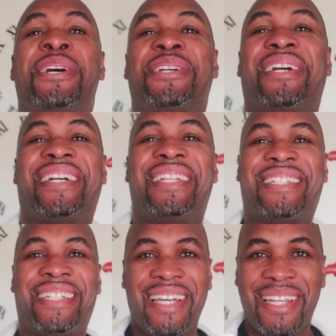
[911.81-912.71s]
your
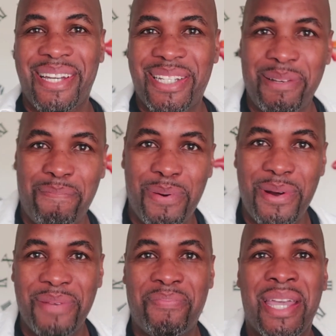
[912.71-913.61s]
continuous
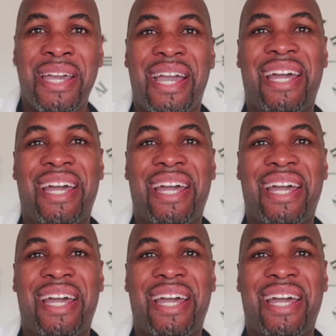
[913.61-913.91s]
support